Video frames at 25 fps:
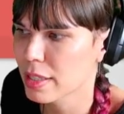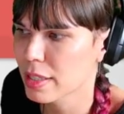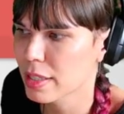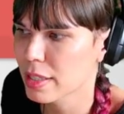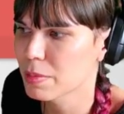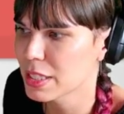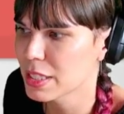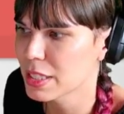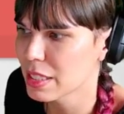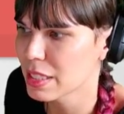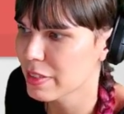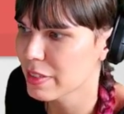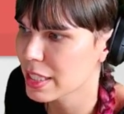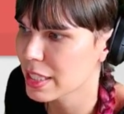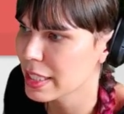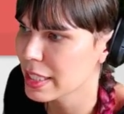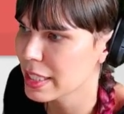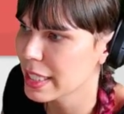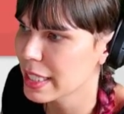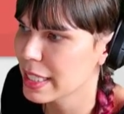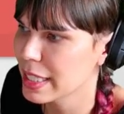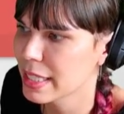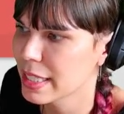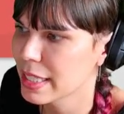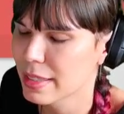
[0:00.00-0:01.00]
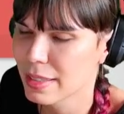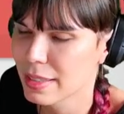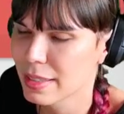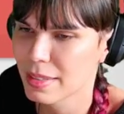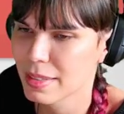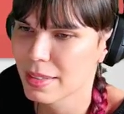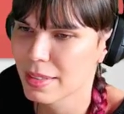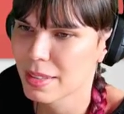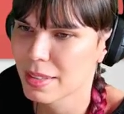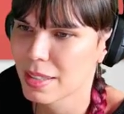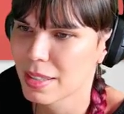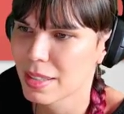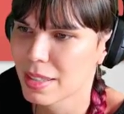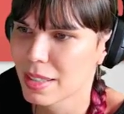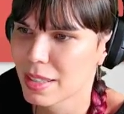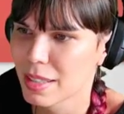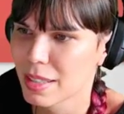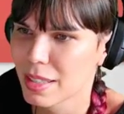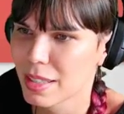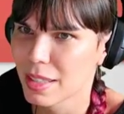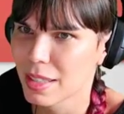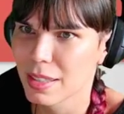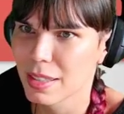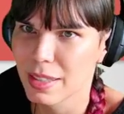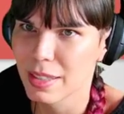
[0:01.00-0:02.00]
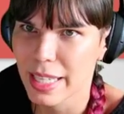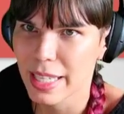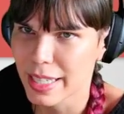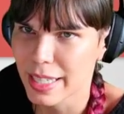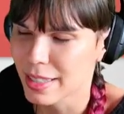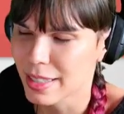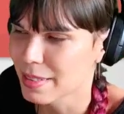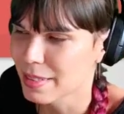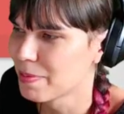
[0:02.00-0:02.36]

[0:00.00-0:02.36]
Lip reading: specifically later.